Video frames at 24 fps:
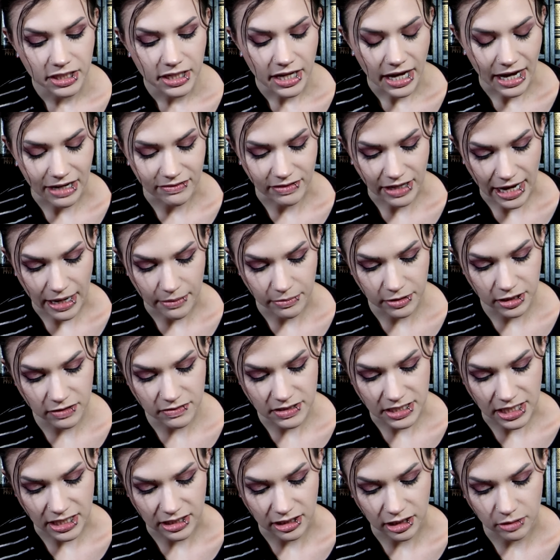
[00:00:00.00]
have a habit of
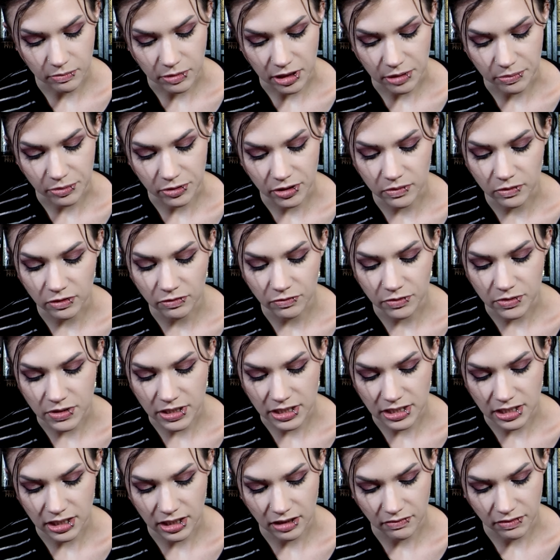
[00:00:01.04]
taking people and
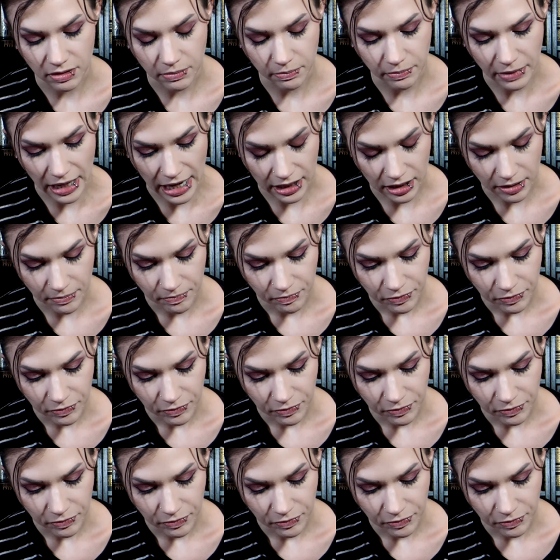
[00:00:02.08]
refusing to give them back.